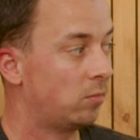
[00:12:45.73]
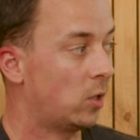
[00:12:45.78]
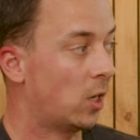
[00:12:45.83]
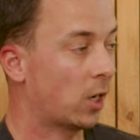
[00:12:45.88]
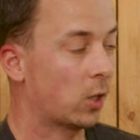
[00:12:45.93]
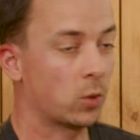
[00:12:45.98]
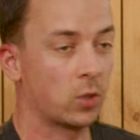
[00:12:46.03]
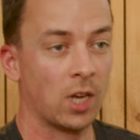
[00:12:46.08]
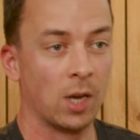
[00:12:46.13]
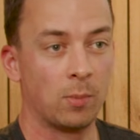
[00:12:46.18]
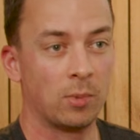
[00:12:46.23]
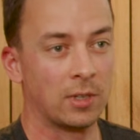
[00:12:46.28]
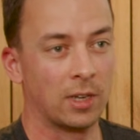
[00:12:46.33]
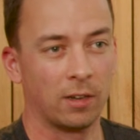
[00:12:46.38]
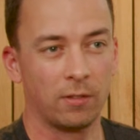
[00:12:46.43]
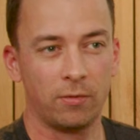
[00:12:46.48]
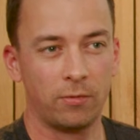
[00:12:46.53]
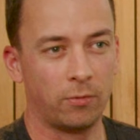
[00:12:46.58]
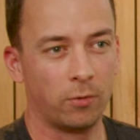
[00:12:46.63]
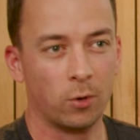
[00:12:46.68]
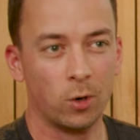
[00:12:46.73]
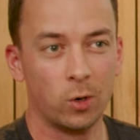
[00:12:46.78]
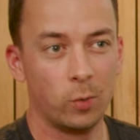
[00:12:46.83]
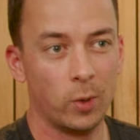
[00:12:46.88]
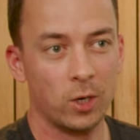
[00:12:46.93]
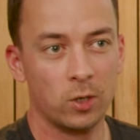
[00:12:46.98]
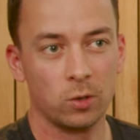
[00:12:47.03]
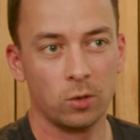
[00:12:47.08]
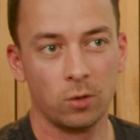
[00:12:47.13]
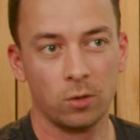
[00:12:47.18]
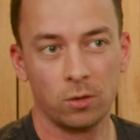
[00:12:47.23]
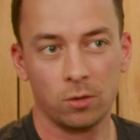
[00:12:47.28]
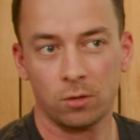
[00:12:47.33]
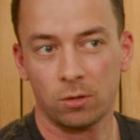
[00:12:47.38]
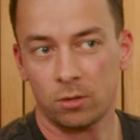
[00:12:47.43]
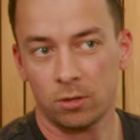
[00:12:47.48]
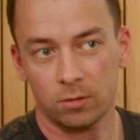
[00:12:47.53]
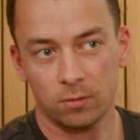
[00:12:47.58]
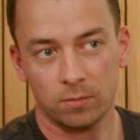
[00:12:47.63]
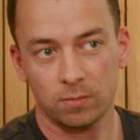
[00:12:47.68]
the aquascape is like 4 weeks old
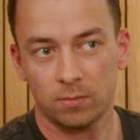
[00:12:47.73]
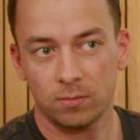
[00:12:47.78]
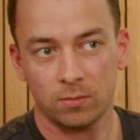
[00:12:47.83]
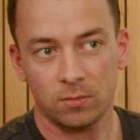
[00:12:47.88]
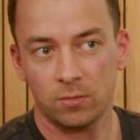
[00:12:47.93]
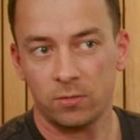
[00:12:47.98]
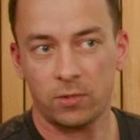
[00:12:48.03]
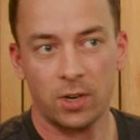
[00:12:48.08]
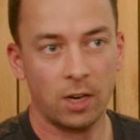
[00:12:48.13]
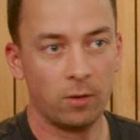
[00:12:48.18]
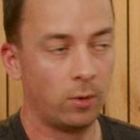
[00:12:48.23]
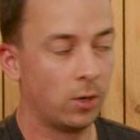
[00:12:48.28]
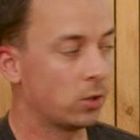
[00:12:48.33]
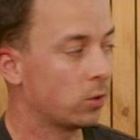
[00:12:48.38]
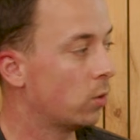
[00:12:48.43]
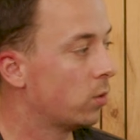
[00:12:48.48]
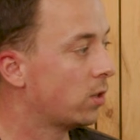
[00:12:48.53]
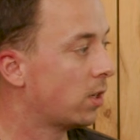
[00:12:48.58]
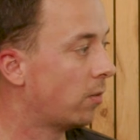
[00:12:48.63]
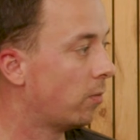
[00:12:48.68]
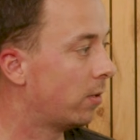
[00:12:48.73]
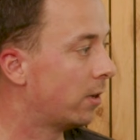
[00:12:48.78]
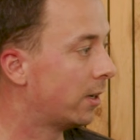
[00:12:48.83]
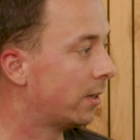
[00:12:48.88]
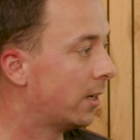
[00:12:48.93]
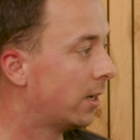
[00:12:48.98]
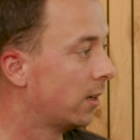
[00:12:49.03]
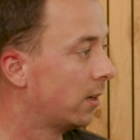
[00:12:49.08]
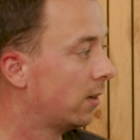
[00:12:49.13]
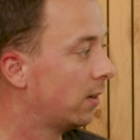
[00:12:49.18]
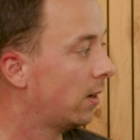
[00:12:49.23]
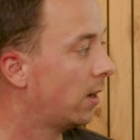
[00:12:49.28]
or 5 weeks old, something like that,